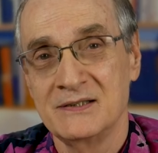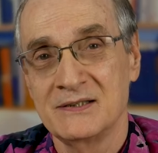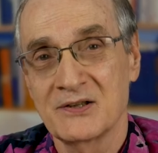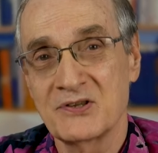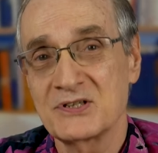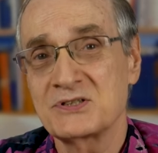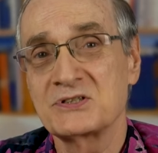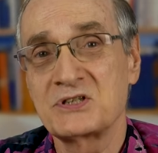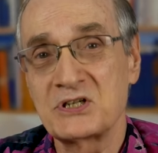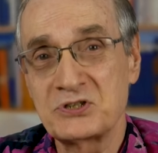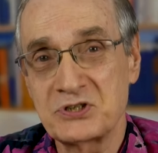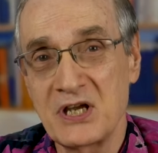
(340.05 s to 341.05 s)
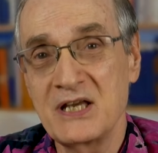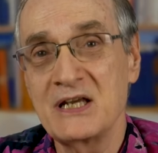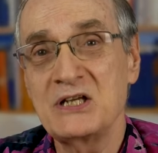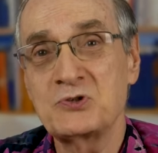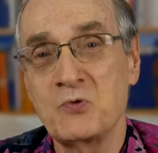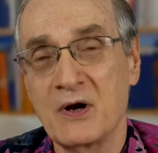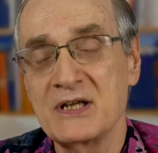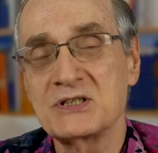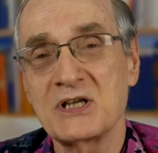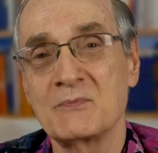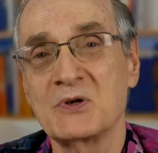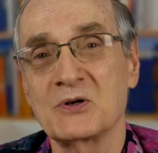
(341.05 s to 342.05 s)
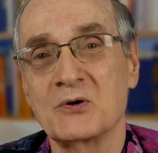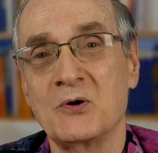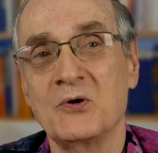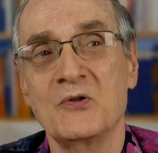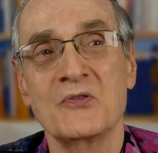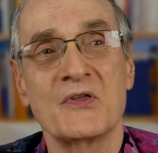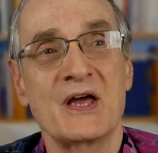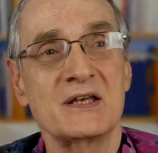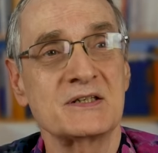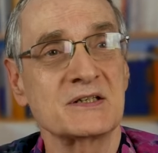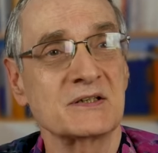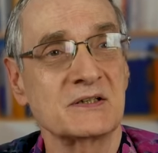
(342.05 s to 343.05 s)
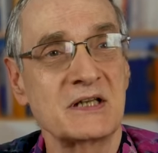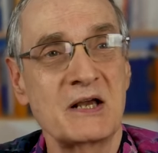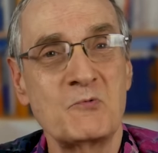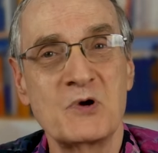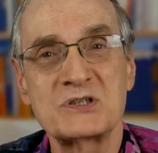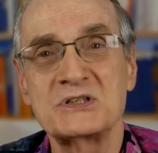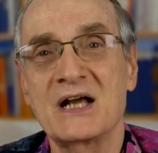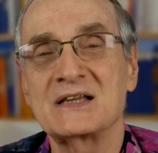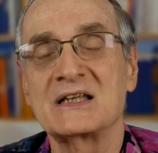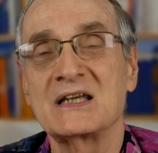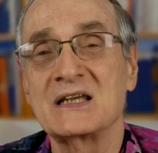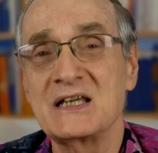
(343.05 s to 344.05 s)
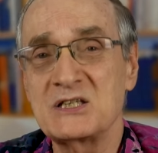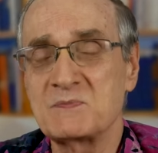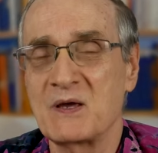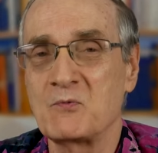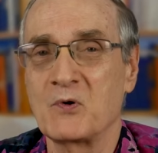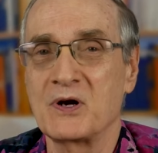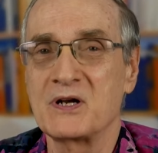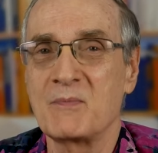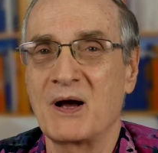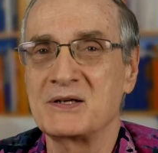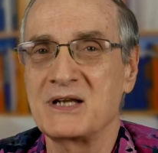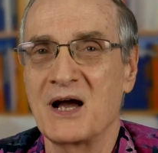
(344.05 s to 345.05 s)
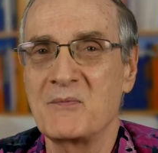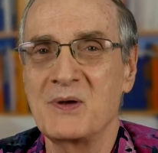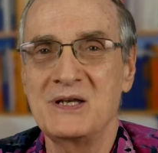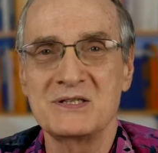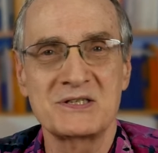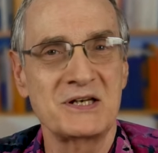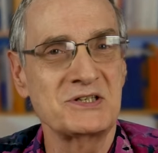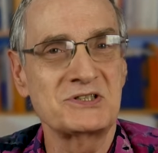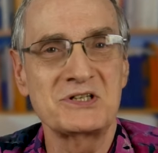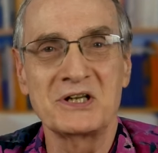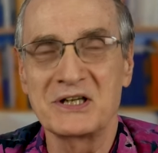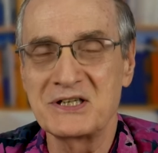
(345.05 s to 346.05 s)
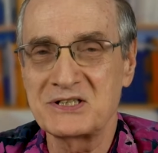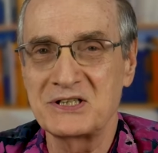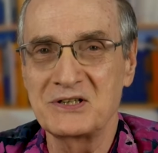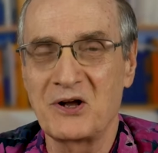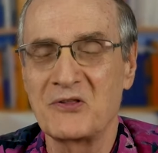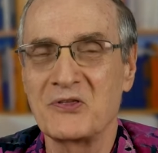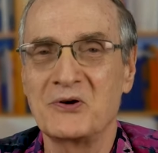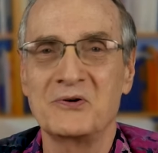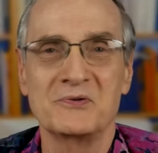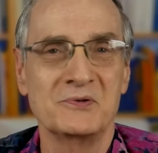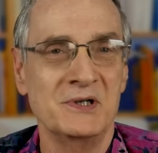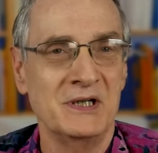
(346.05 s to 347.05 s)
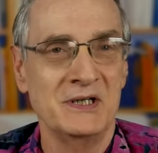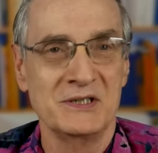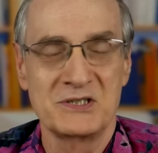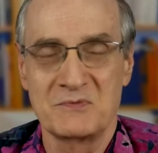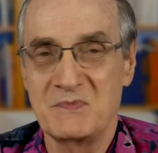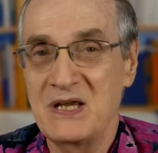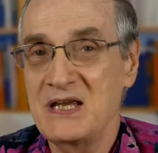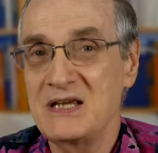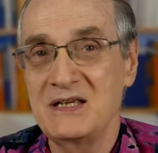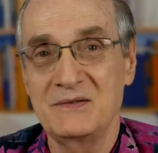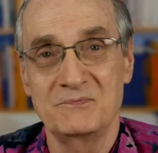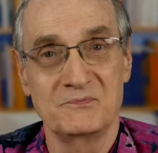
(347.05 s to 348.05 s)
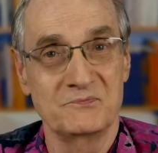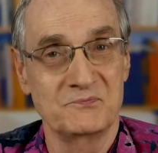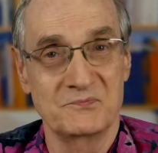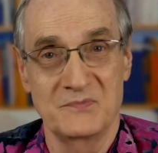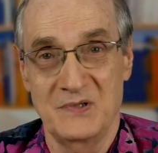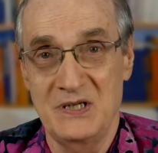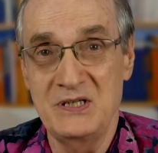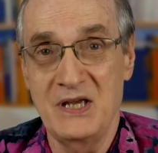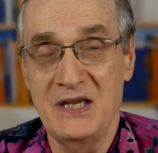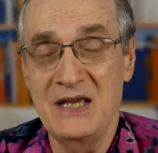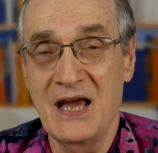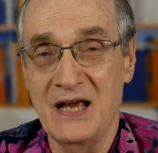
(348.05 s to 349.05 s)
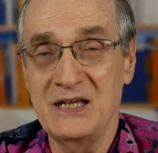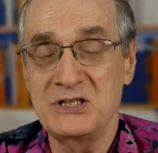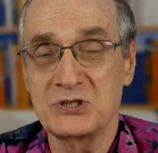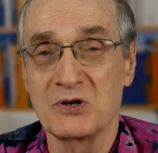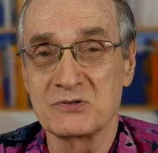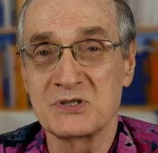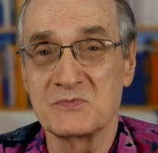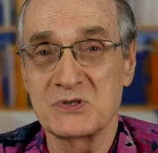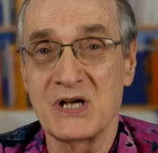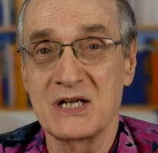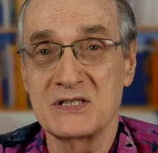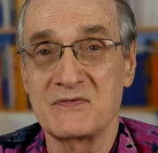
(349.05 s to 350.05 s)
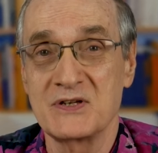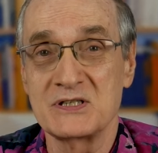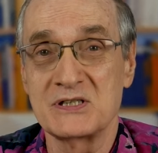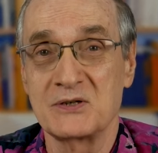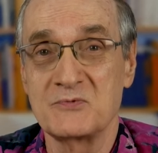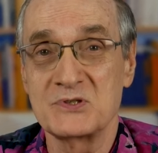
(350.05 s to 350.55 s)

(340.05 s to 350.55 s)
Now, this is a skinny 20 some year old that uh, was not the least bit worried about diabetes, and he still isn't, although to me, he, he, he showed some signs of insulin